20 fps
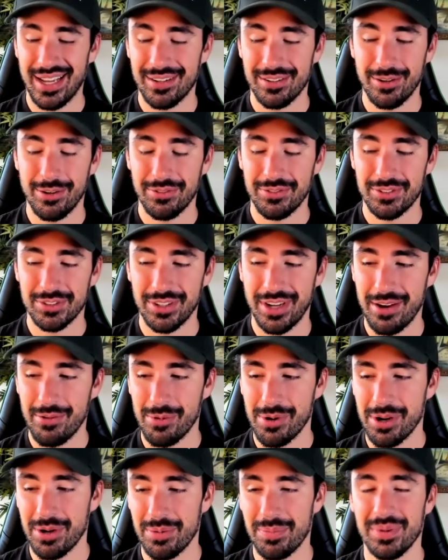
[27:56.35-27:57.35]
I don't know if it's the
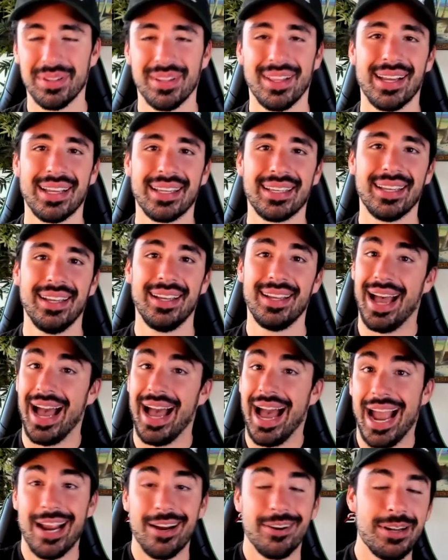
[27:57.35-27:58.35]
right word, but like
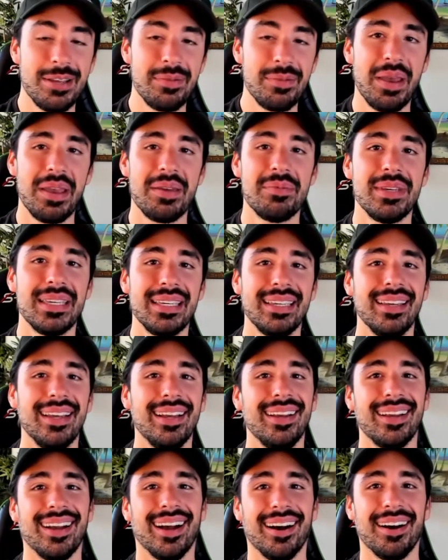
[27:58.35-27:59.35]
irony maybe
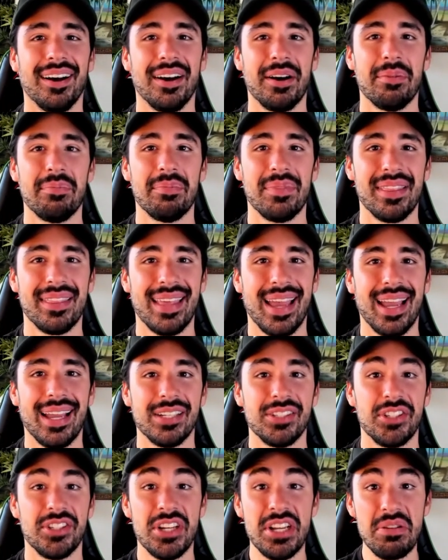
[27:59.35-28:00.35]
um,
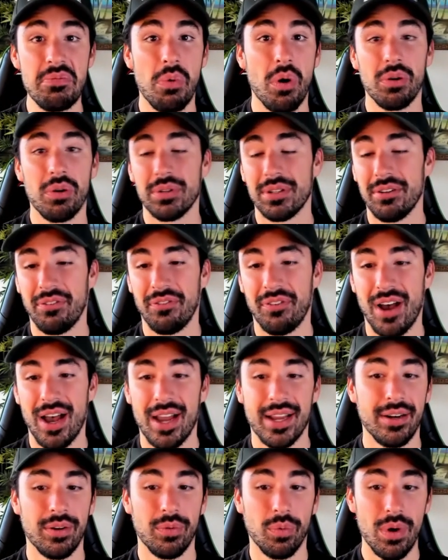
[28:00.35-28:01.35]
that she won't
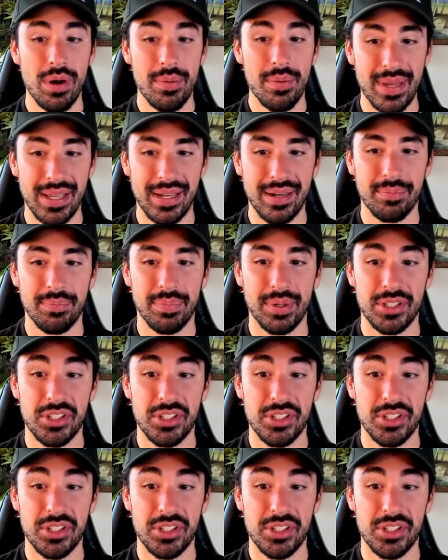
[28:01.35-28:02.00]
define woman,